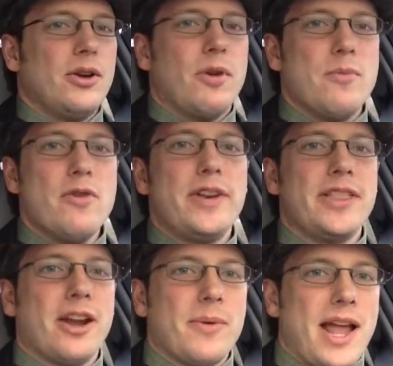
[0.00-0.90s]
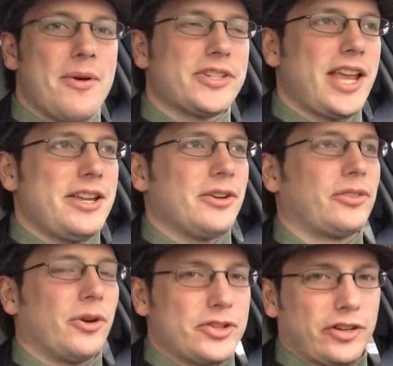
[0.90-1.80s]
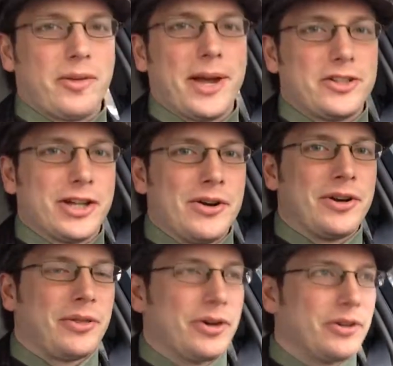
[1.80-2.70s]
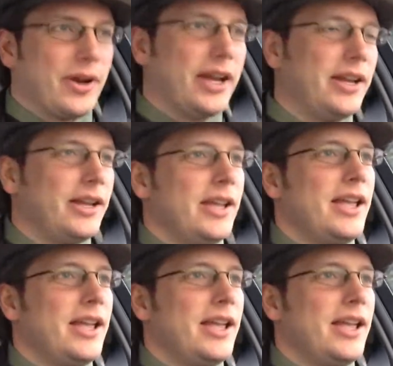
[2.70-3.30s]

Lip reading: We moved in there when I was 8 years old, just about to go into 3rd grade.